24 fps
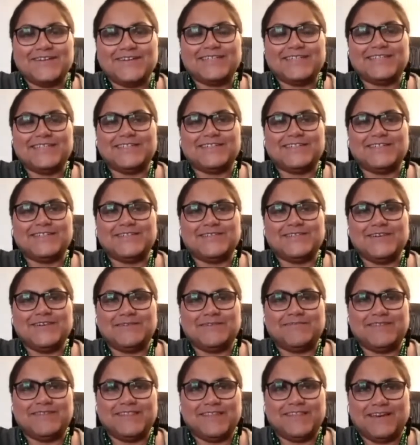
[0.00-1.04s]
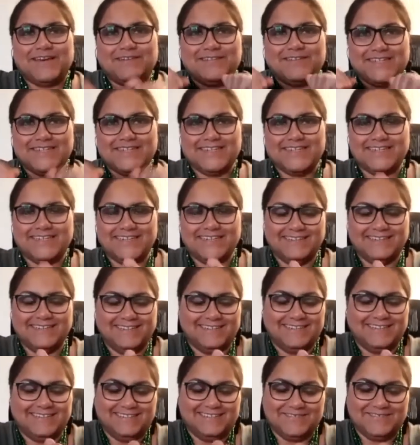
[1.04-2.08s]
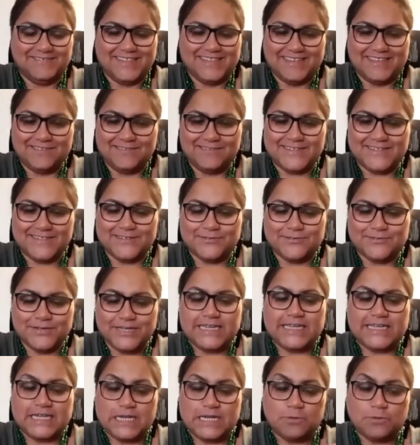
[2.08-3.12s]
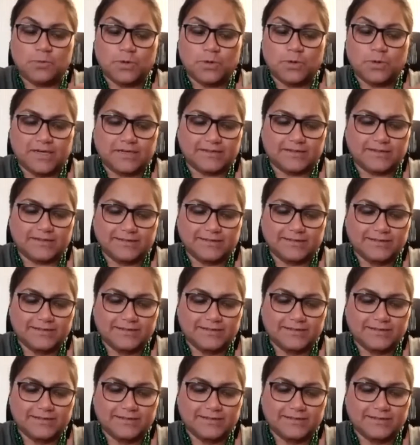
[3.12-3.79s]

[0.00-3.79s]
I don't want to do it without knowing it will work.